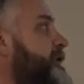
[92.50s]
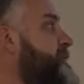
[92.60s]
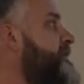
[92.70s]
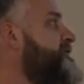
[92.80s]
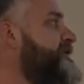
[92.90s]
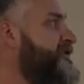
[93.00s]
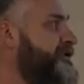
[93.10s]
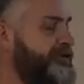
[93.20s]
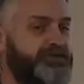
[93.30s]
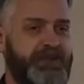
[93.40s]
opinions
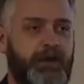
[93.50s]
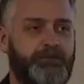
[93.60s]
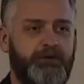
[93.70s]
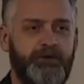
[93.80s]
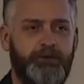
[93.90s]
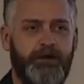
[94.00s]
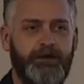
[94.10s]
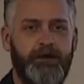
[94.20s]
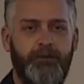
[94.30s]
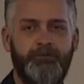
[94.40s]
in this chapter, so
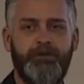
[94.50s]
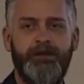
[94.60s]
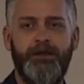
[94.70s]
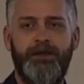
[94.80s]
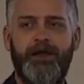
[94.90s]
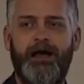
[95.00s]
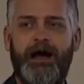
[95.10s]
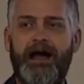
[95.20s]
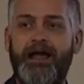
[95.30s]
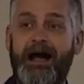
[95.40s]
buckle up.
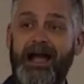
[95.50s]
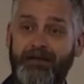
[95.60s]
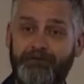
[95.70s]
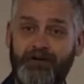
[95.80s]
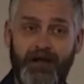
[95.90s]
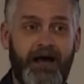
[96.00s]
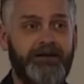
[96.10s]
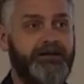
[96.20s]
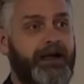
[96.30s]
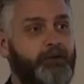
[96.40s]
I had
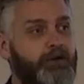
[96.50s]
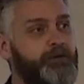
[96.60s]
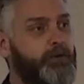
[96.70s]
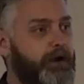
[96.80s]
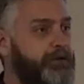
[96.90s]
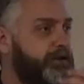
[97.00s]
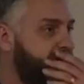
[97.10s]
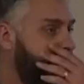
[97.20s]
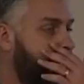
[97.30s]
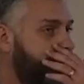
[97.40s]
forgotten. I reread the
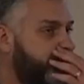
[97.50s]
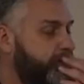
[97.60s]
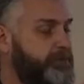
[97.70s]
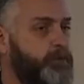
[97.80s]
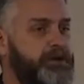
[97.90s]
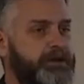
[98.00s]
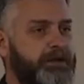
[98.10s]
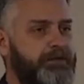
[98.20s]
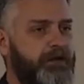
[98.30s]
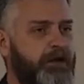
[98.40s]
chapter this week
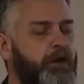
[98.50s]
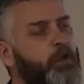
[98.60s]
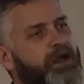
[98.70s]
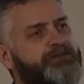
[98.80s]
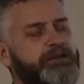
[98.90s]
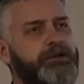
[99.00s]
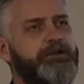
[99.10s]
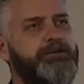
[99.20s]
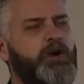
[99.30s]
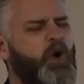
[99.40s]
and thought, oh, that's in
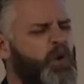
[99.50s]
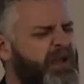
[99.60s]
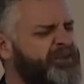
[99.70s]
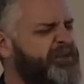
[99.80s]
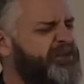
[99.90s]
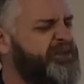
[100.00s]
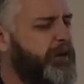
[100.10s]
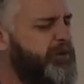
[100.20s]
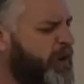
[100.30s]
here too. Oh, that's this chapter.